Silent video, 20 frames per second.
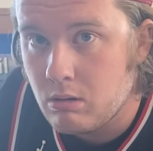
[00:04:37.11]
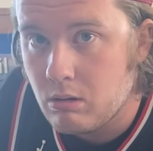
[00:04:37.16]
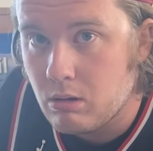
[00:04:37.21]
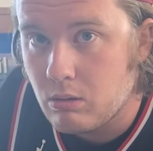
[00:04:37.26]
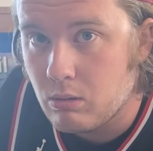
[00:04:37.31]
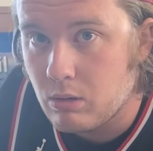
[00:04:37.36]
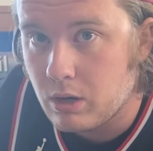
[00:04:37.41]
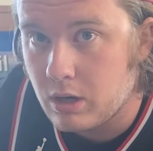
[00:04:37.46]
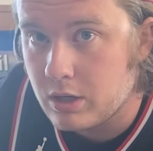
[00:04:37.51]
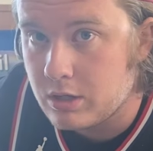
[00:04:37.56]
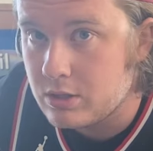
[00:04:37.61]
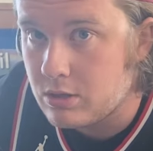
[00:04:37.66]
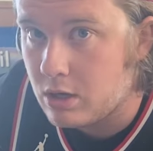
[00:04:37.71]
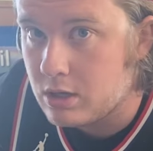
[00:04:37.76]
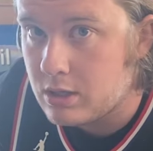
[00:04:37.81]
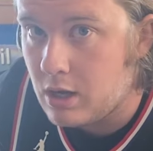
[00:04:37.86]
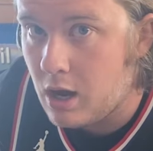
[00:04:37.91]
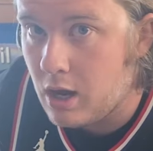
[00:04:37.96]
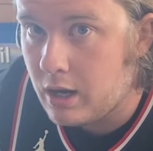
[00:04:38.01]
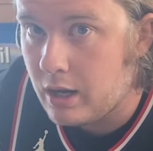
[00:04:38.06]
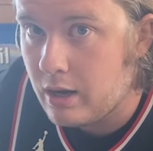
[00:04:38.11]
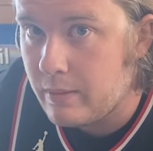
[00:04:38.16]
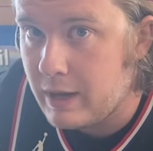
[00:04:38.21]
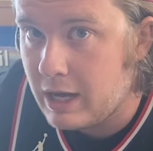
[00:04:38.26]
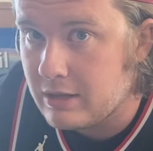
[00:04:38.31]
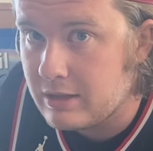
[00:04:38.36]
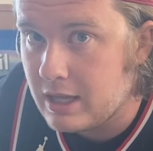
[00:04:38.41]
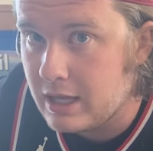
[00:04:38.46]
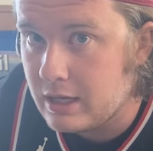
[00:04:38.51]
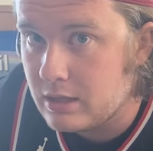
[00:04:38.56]
We're gonna start talking
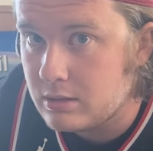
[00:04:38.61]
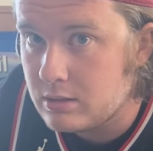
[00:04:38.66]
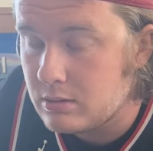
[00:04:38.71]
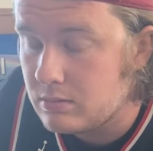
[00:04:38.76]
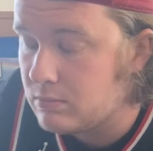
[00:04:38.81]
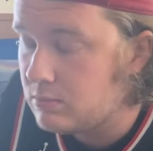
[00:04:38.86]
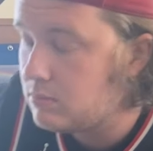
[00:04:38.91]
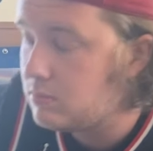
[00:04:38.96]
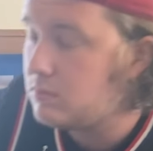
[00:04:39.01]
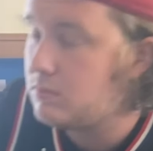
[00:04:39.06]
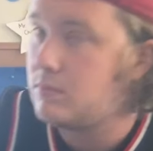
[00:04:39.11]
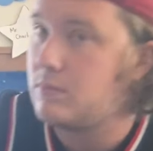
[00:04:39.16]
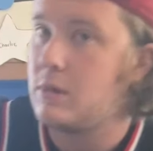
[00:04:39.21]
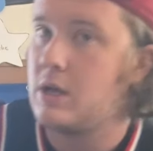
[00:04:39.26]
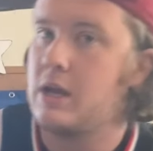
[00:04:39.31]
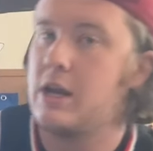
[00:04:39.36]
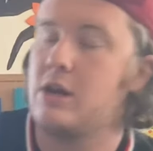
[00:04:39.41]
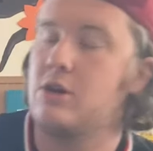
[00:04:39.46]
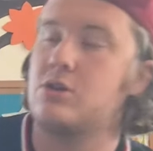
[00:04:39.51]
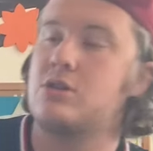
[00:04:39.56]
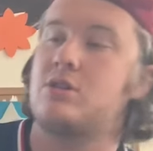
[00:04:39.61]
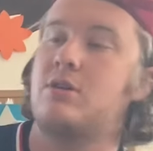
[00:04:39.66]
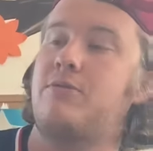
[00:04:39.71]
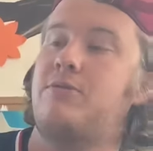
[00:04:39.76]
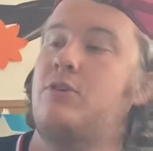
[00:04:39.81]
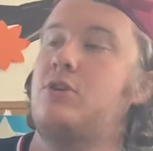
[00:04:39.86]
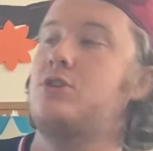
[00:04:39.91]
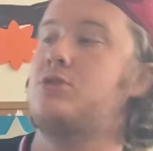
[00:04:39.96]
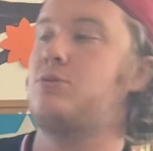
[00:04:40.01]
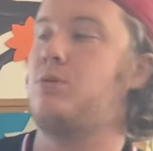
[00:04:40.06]
about things. Here's the
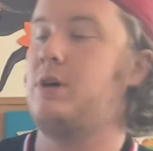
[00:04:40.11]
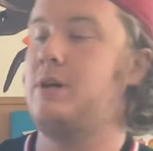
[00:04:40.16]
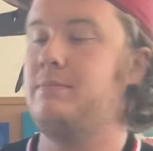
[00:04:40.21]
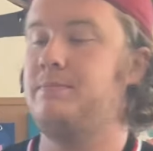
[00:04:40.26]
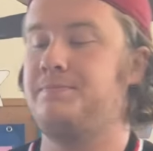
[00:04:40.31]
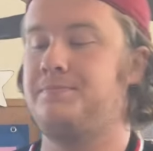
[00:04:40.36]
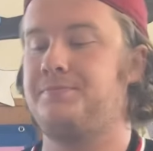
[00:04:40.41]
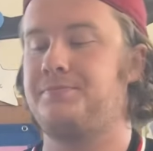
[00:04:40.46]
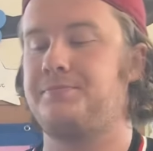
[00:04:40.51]
first one.